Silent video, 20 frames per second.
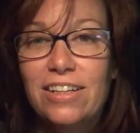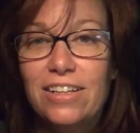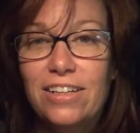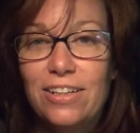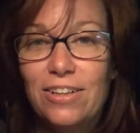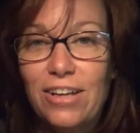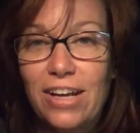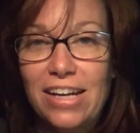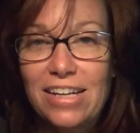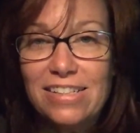
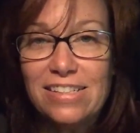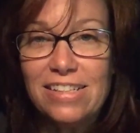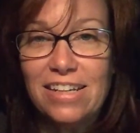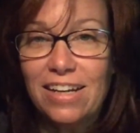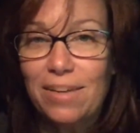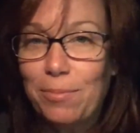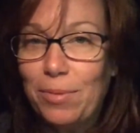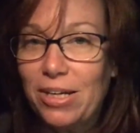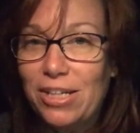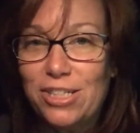You guys,
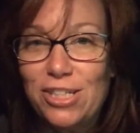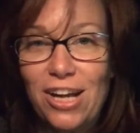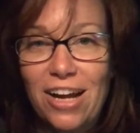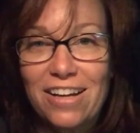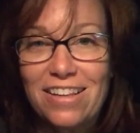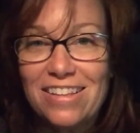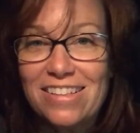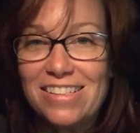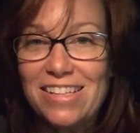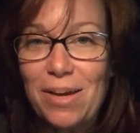I'm going to chalk
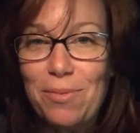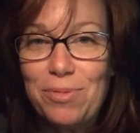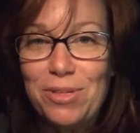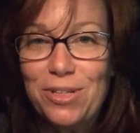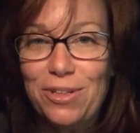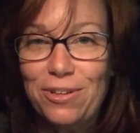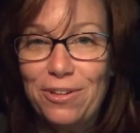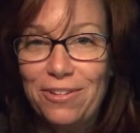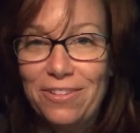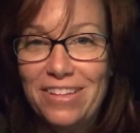this up
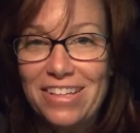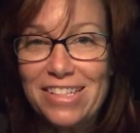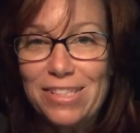to